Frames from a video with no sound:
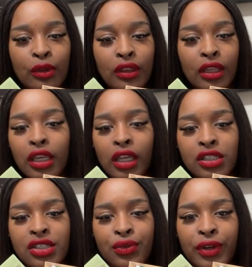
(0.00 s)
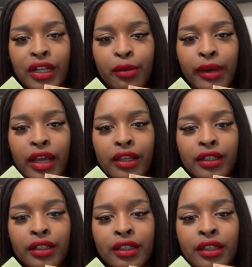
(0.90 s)
yeah, just a friend of mine.
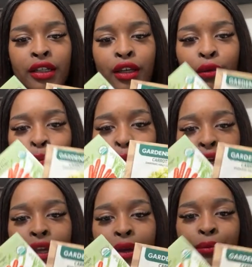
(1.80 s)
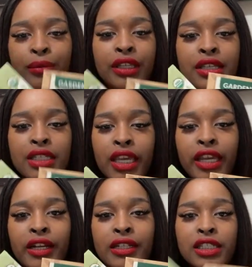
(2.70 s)
But these
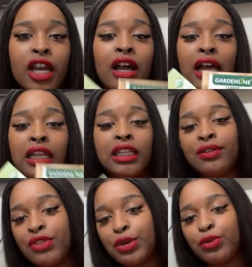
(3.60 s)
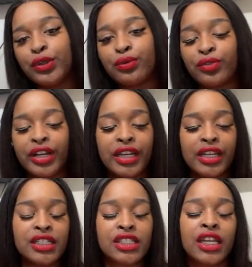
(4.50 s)
carrots, y'all, I love them with
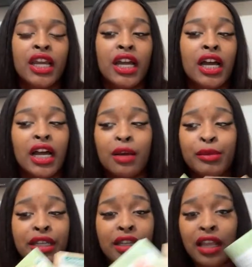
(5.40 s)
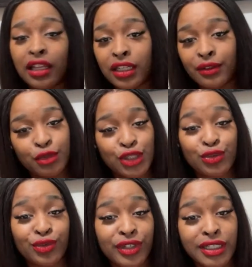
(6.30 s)
ranch. I mean, I love them just with
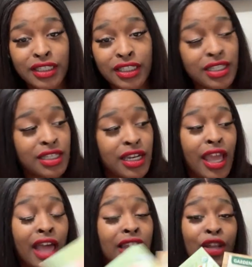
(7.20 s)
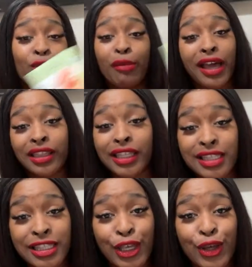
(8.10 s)
ranch seasoning. I love them by
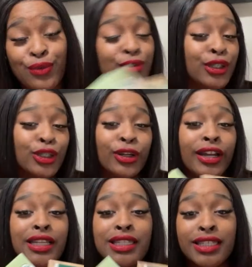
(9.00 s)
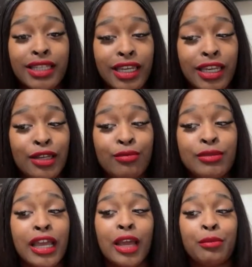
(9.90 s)
themselves. They're great steamed.
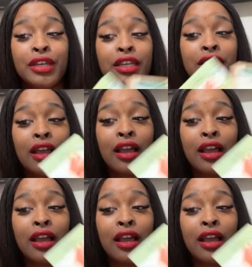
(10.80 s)
I mean,